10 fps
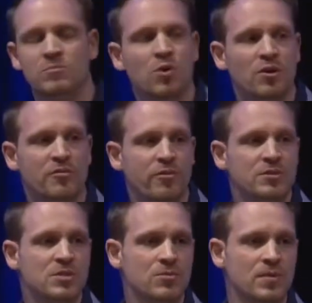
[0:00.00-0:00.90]

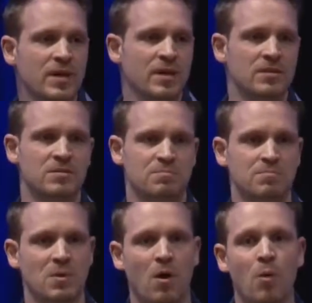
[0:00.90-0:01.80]
coniferous tree is
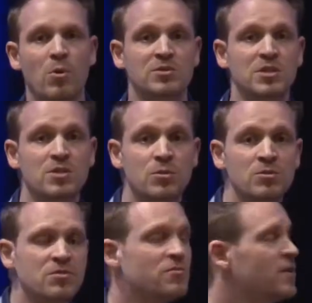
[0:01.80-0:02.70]
almost
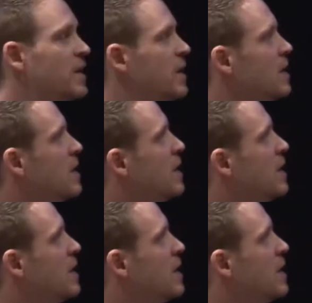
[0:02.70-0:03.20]
exclusively